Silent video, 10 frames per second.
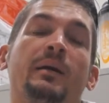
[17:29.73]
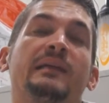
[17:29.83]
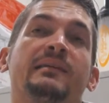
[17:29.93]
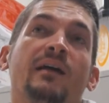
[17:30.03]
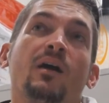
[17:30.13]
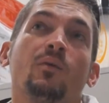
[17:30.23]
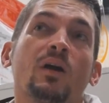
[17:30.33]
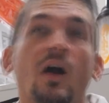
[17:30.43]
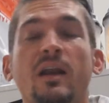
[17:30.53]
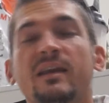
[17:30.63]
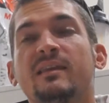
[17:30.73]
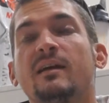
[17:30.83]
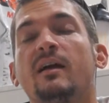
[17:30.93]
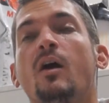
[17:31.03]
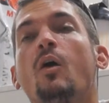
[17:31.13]
But regarding
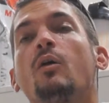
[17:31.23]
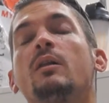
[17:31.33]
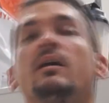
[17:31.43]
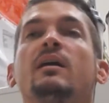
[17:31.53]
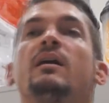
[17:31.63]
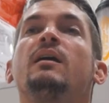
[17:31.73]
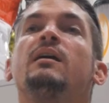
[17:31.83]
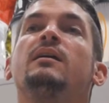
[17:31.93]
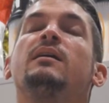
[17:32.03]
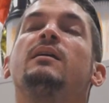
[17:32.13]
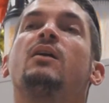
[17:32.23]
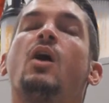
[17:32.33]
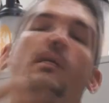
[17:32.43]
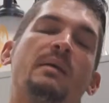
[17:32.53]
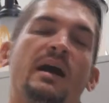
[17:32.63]
the whole
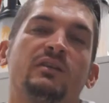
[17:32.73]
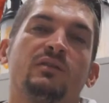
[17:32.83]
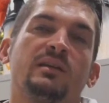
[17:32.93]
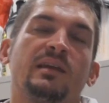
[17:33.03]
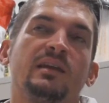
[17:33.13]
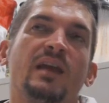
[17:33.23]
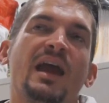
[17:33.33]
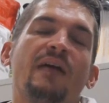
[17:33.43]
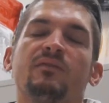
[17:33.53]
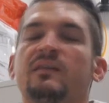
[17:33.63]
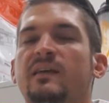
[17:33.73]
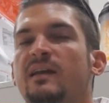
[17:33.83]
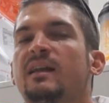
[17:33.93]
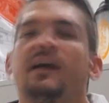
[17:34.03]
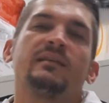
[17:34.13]
carbohydrate thing, you have to
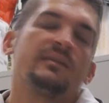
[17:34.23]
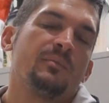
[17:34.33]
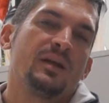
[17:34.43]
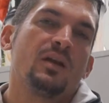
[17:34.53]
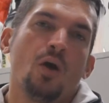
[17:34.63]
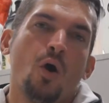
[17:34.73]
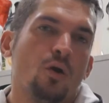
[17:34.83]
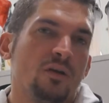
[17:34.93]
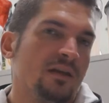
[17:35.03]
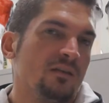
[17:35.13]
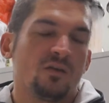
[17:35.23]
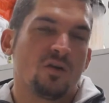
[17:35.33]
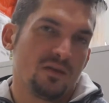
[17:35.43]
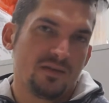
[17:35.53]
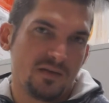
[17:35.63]
take glycemic load into
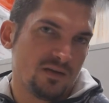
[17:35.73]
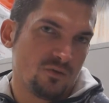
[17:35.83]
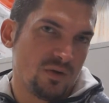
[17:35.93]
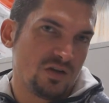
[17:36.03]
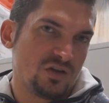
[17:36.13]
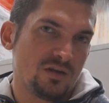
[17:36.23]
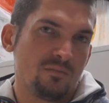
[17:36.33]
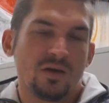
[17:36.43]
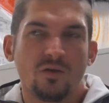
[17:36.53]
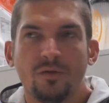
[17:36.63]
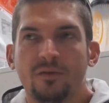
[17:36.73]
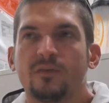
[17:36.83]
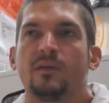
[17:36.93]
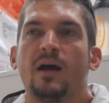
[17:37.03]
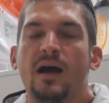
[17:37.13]
consideration,
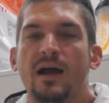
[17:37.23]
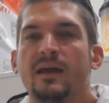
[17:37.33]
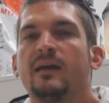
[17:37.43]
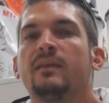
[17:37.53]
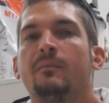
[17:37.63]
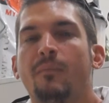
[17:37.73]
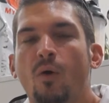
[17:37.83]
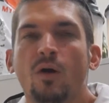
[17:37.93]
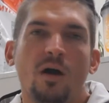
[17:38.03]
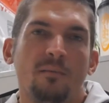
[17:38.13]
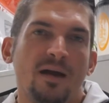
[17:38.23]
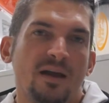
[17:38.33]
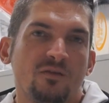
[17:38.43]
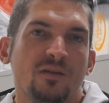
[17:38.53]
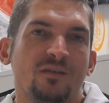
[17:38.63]
because the higher, the more
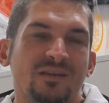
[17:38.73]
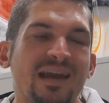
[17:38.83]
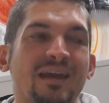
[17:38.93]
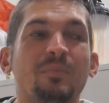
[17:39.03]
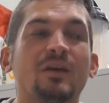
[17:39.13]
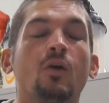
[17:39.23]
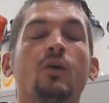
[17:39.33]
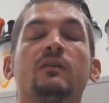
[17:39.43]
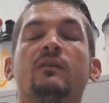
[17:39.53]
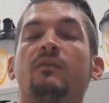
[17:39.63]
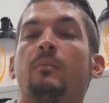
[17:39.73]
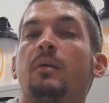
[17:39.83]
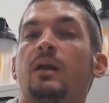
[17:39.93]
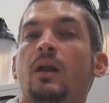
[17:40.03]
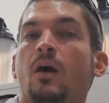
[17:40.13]
carbohydrates you take because of the
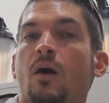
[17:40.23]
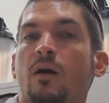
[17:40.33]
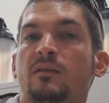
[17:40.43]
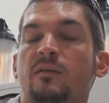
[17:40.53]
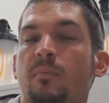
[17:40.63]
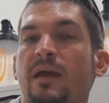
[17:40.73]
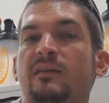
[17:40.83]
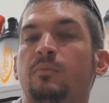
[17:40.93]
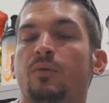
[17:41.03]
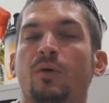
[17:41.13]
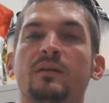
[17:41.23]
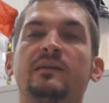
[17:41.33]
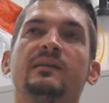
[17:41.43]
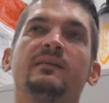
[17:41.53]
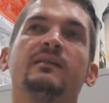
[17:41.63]
plant-based
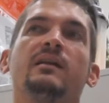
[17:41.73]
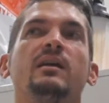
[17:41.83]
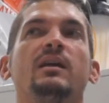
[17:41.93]
proteins,